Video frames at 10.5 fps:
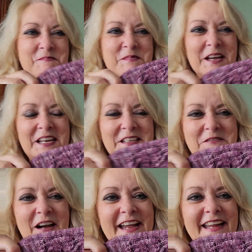But
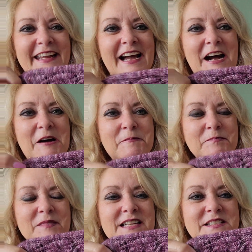anyway,
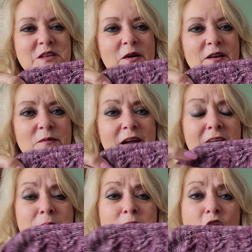so anyway,
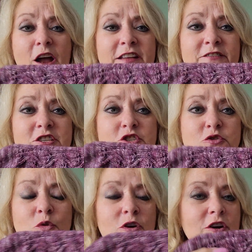I'm not even
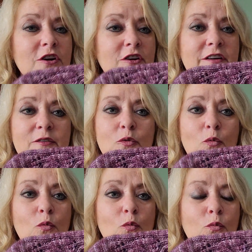sure
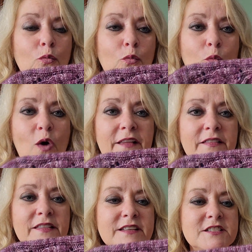what
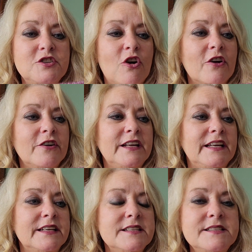this yarn
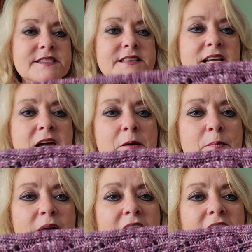is,
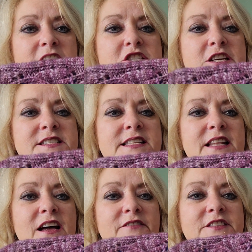but I just
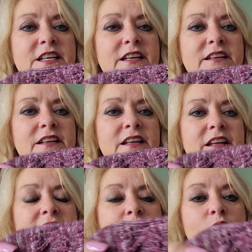loved it.
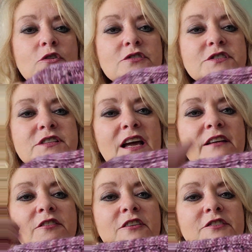And of course, I
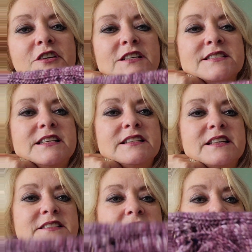don't know if you can see, it
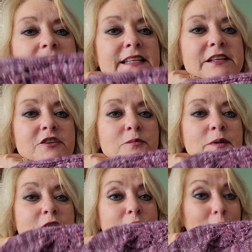does have a little
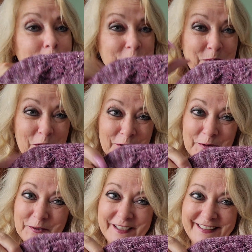bit of gold
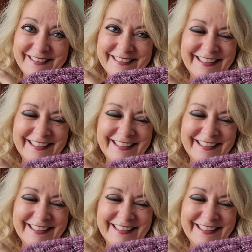sparkle in it.